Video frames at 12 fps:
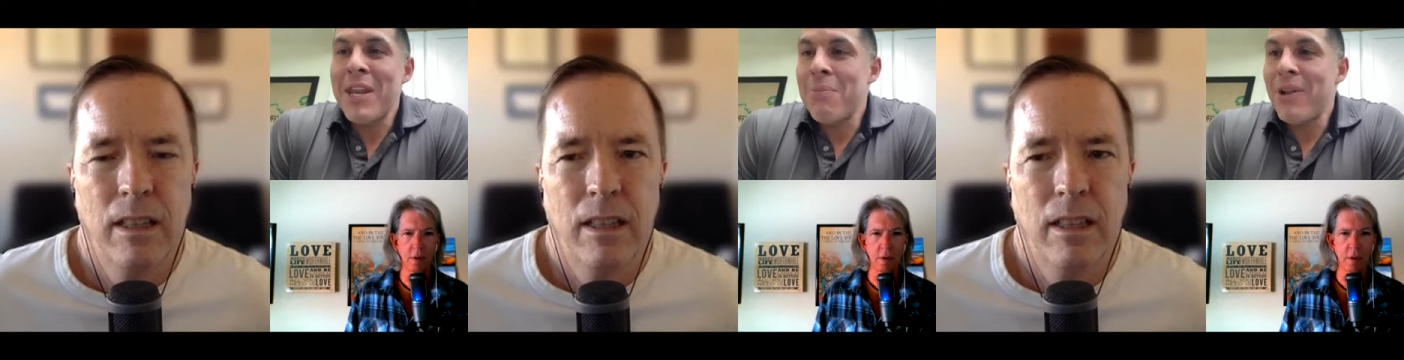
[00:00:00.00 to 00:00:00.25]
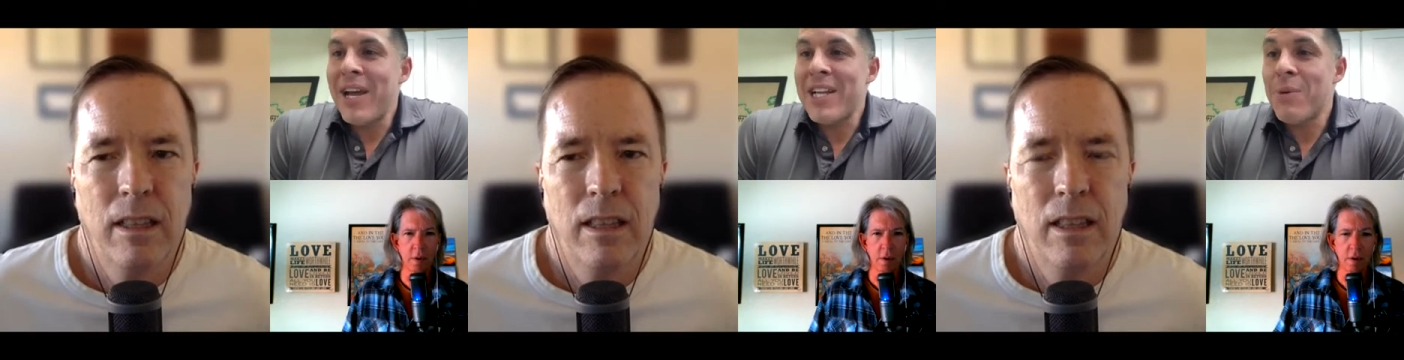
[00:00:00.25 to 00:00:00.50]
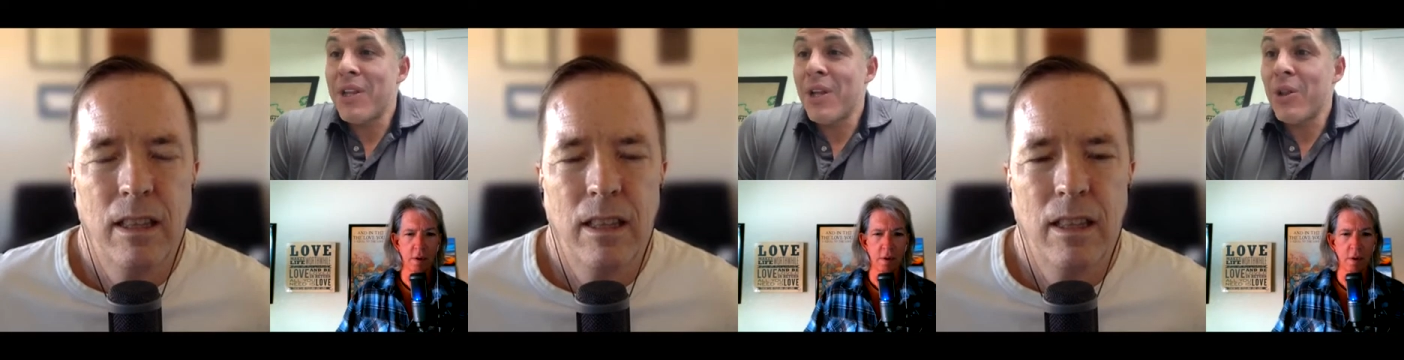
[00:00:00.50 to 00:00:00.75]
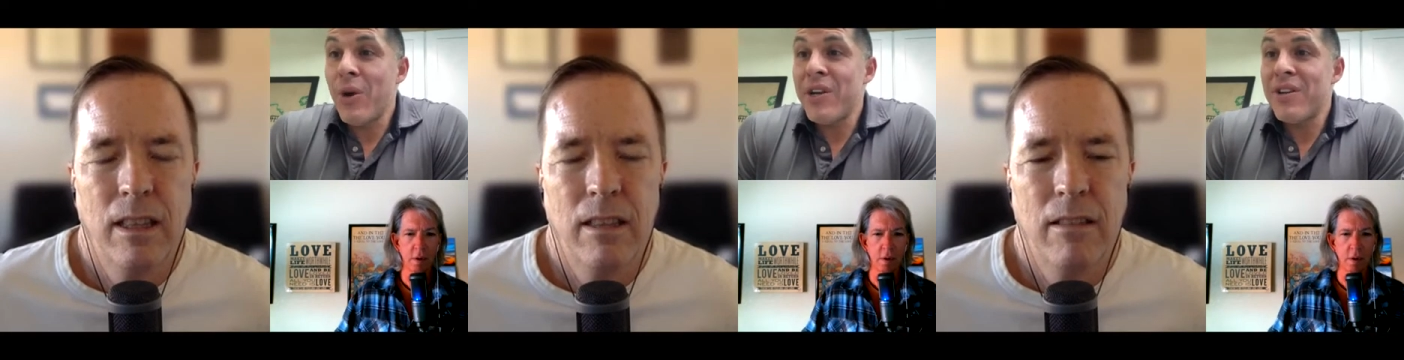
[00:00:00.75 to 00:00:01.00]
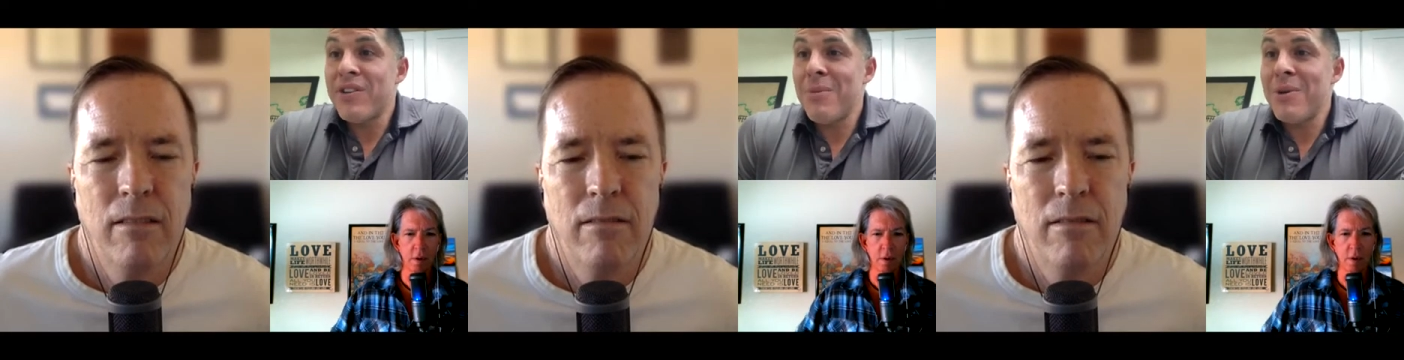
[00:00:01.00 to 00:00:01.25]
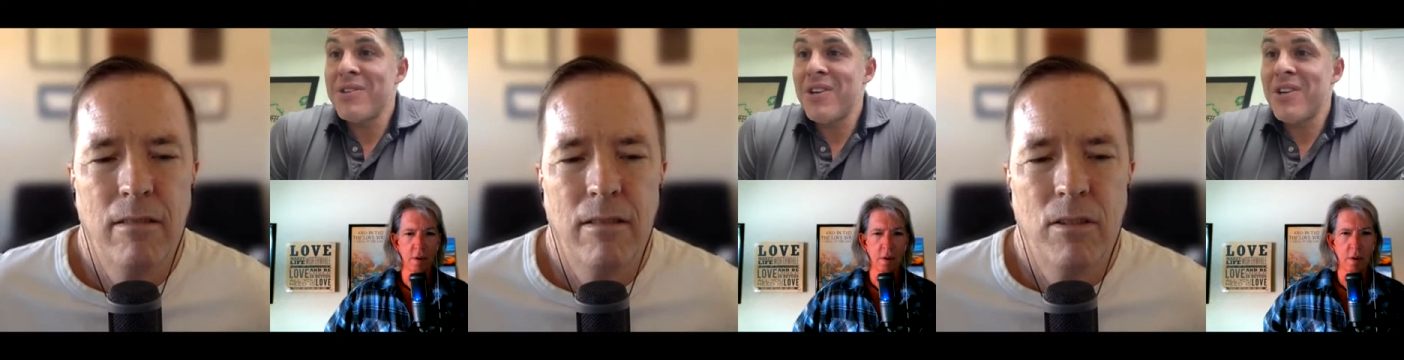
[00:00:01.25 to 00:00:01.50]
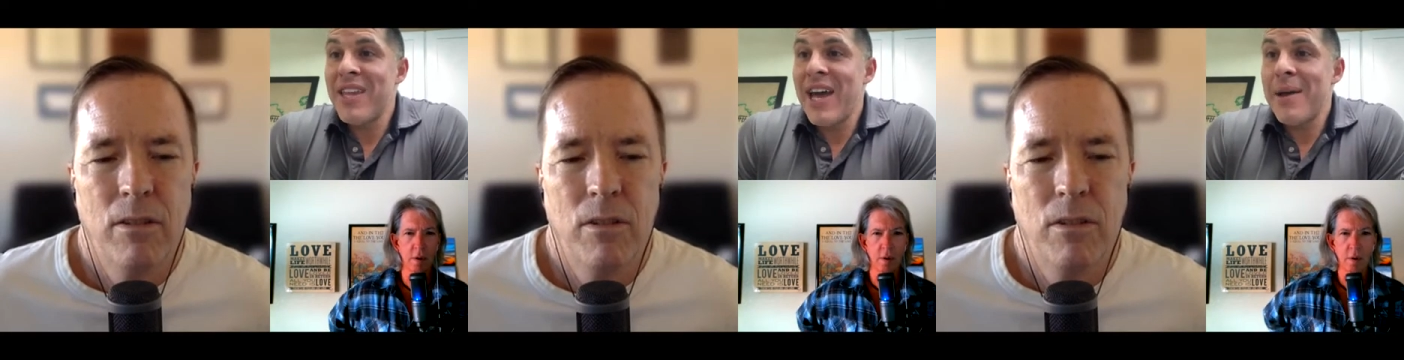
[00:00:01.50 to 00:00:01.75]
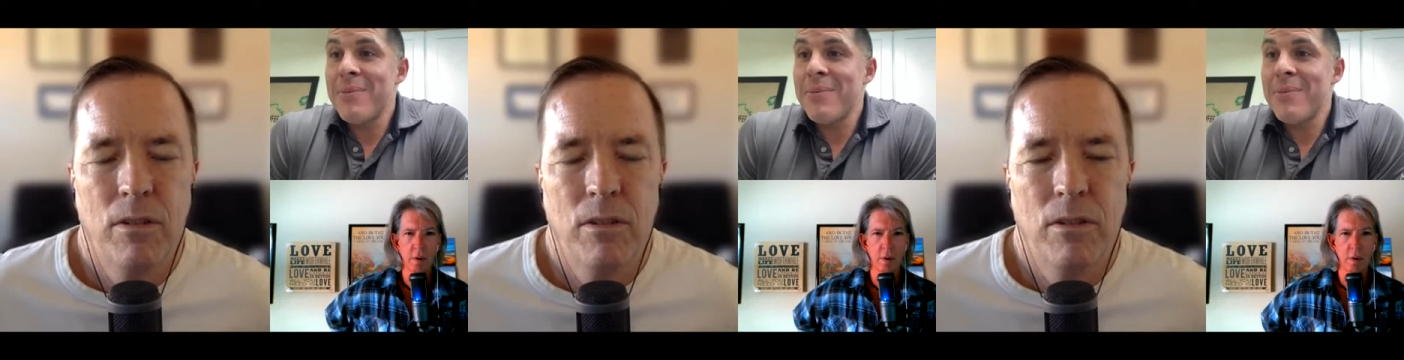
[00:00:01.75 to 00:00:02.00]
Speaker 1: We may make many plans, but the Lord
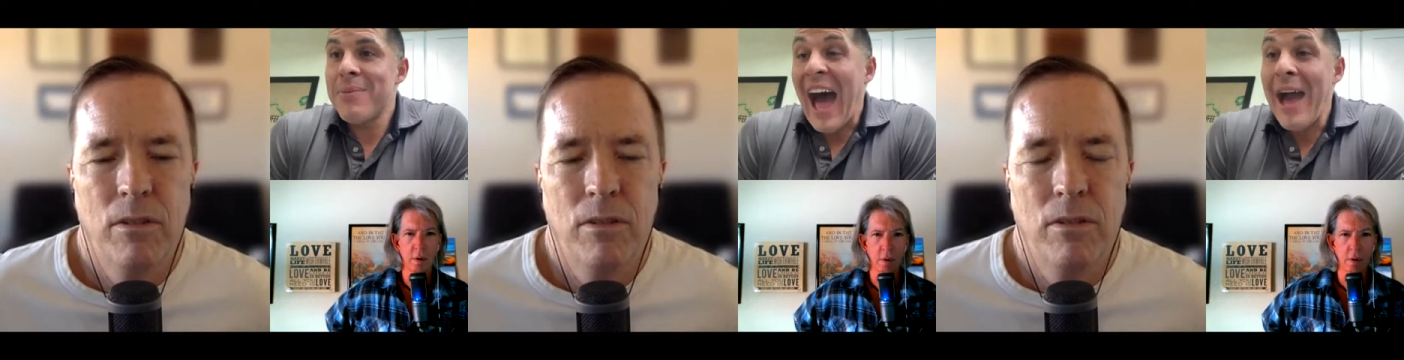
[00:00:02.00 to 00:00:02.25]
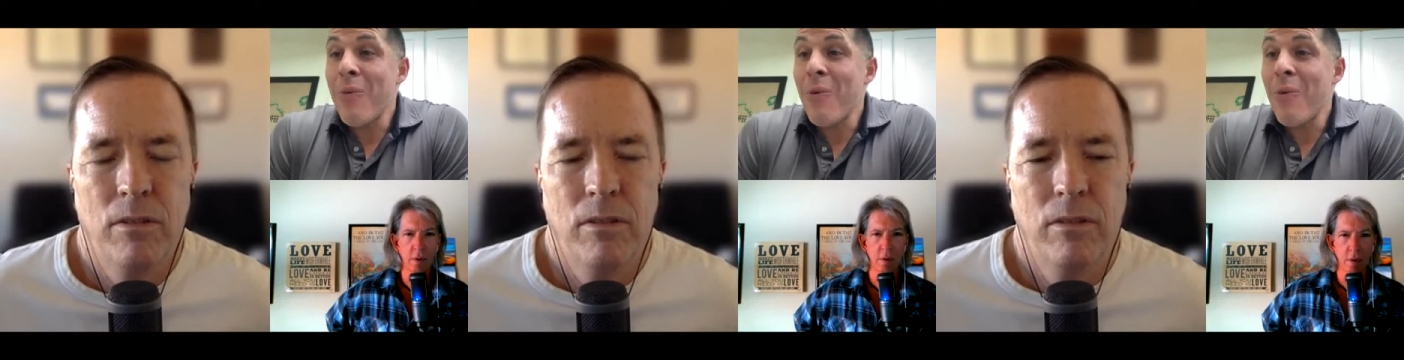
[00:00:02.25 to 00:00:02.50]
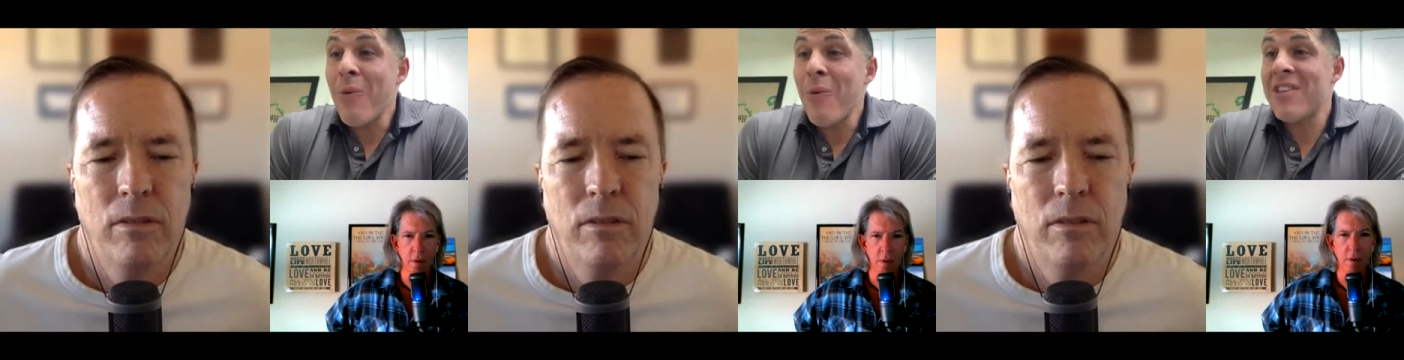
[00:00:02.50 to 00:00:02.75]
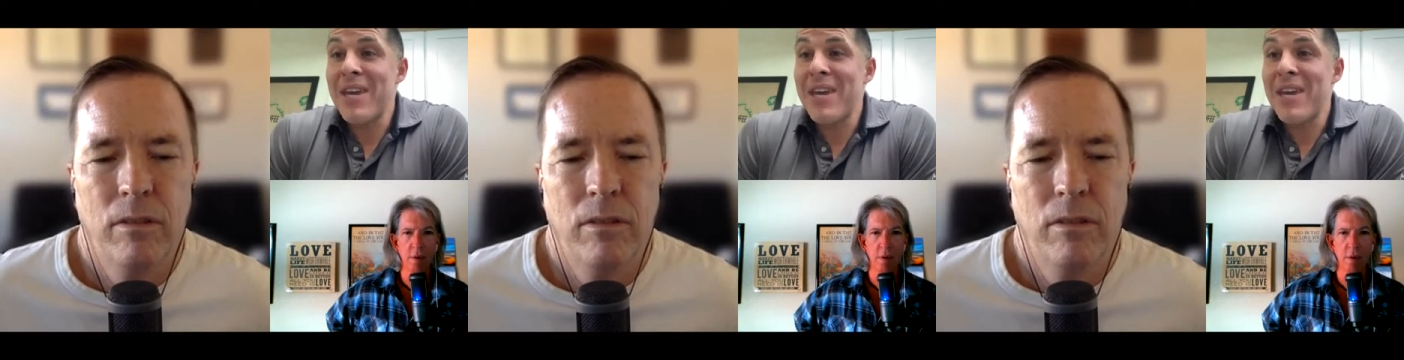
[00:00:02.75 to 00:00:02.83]
determines our steps.